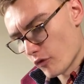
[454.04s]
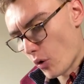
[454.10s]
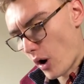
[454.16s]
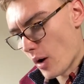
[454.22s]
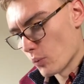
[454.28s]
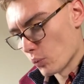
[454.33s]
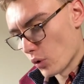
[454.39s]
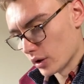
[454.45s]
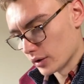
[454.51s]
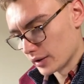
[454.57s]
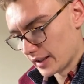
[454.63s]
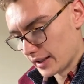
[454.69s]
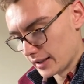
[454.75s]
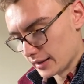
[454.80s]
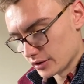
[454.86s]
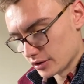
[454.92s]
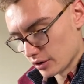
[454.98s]
what I'm
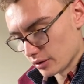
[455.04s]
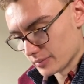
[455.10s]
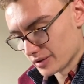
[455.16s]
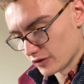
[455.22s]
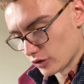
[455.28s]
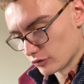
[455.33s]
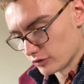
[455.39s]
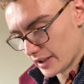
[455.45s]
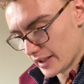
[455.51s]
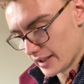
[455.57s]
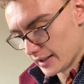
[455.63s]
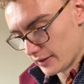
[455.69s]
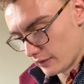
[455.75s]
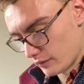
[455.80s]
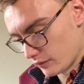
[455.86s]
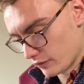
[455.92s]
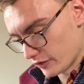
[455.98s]
wanting in terms of a
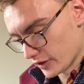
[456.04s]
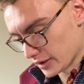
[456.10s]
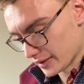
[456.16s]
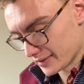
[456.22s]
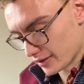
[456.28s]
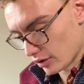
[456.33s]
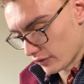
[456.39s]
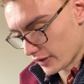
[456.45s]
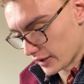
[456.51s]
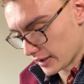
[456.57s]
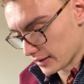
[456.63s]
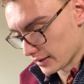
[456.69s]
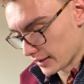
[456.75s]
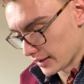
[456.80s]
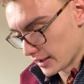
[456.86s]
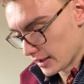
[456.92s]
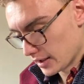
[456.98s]
read
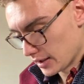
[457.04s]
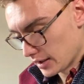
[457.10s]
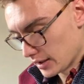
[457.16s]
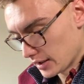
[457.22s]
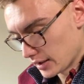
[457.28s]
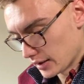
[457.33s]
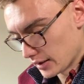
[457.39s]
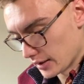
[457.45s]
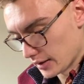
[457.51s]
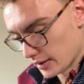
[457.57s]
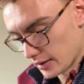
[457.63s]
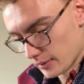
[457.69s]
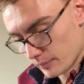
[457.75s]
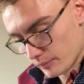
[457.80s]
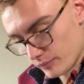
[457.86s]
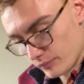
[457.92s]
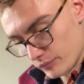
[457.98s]
philosophically.
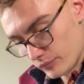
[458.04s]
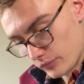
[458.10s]
Yeah,